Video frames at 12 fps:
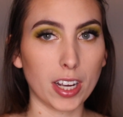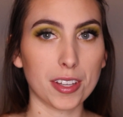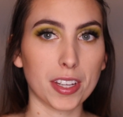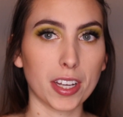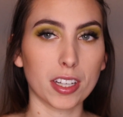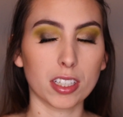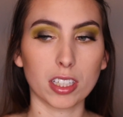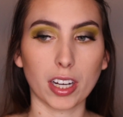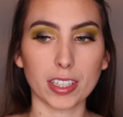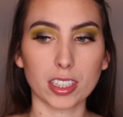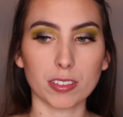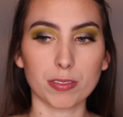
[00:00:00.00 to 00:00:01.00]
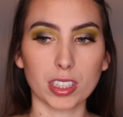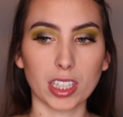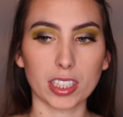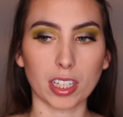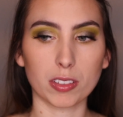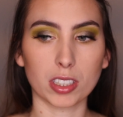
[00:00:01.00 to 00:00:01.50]
And then I didn't feel
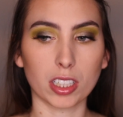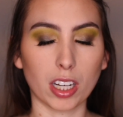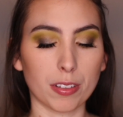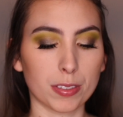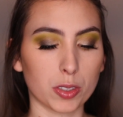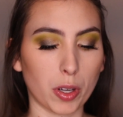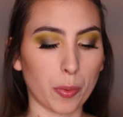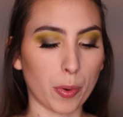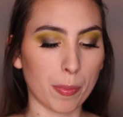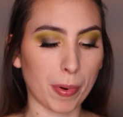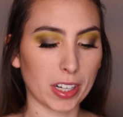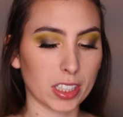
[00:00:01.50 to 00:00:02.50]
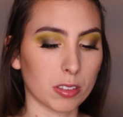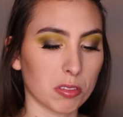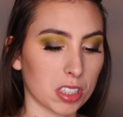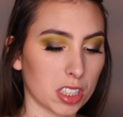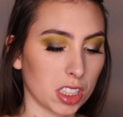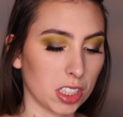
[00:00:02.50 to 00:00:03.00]
like that was enough, so I went back in
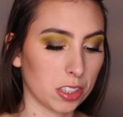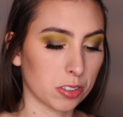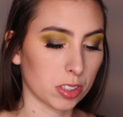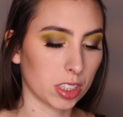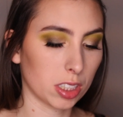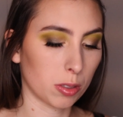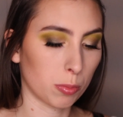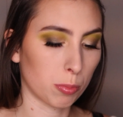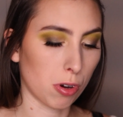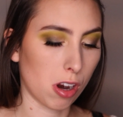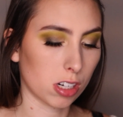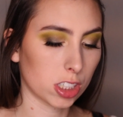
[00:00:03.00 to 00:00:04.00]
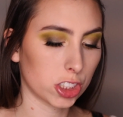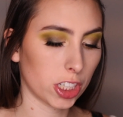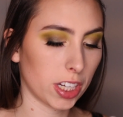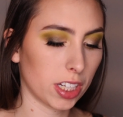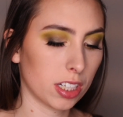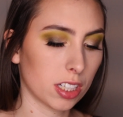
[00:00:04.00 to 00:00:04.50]
with the green Bronx
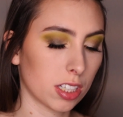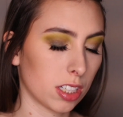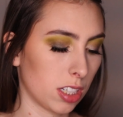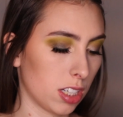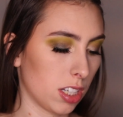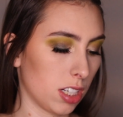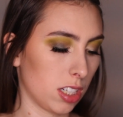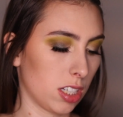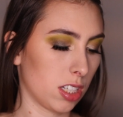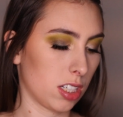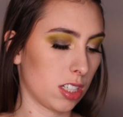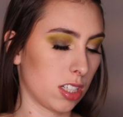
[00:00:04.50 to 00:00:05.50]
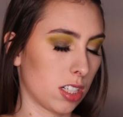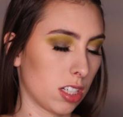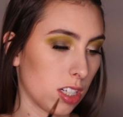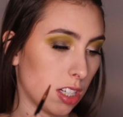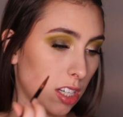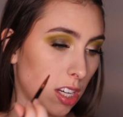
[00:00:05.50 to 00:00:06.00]
shade
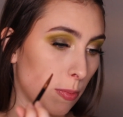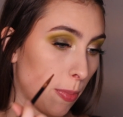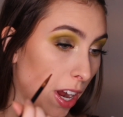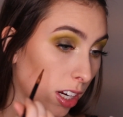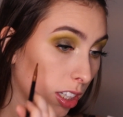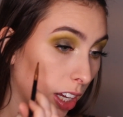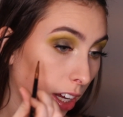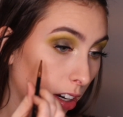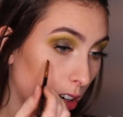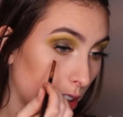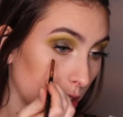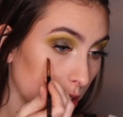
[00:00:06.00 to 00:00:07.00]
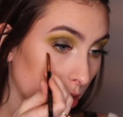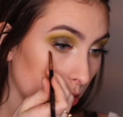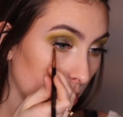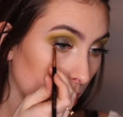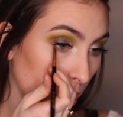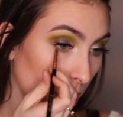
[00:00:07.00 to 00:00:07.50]
and packed that
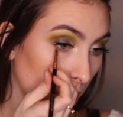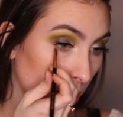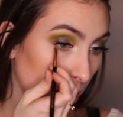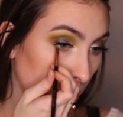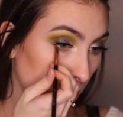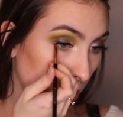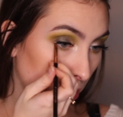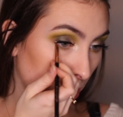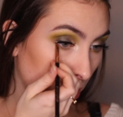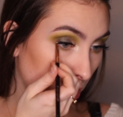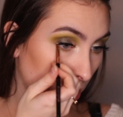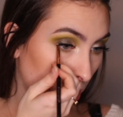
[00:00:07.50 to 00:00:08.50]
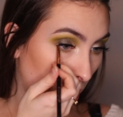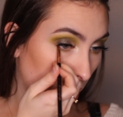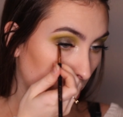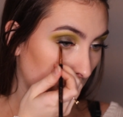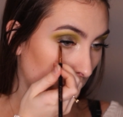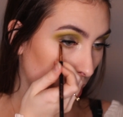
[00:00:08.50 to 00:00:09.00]
onto the
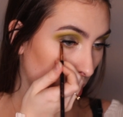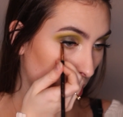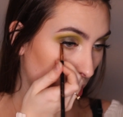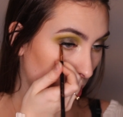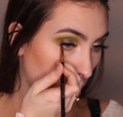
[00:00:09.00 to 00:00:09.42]
lash line,